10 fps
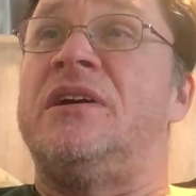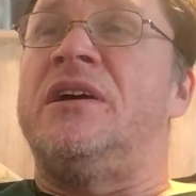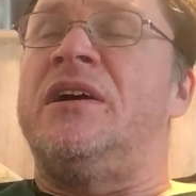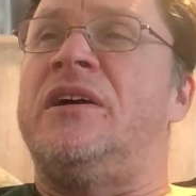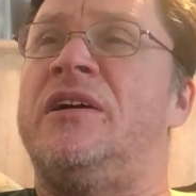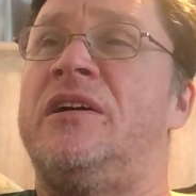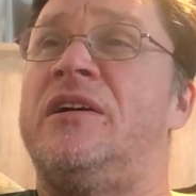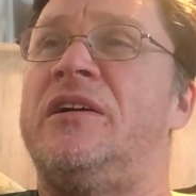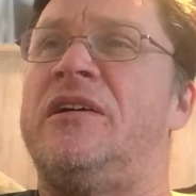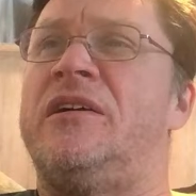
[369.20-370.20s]

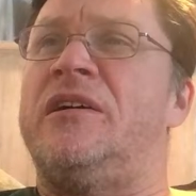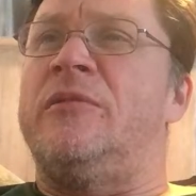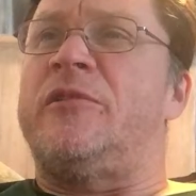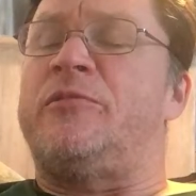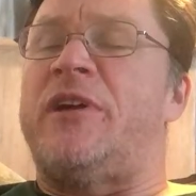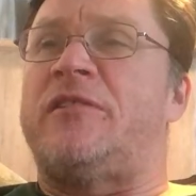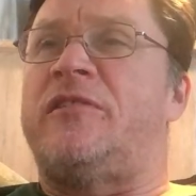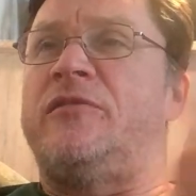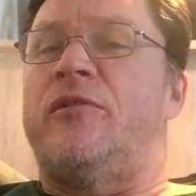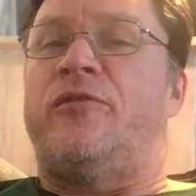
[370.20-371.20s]
I was
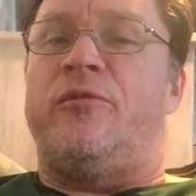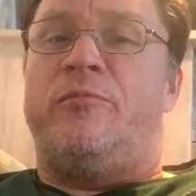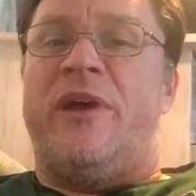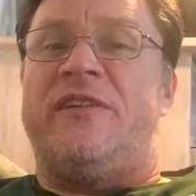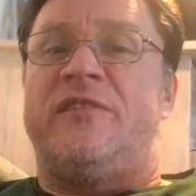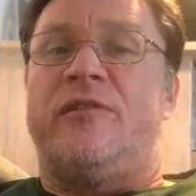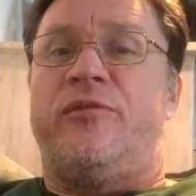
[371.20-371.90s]
practicing the basic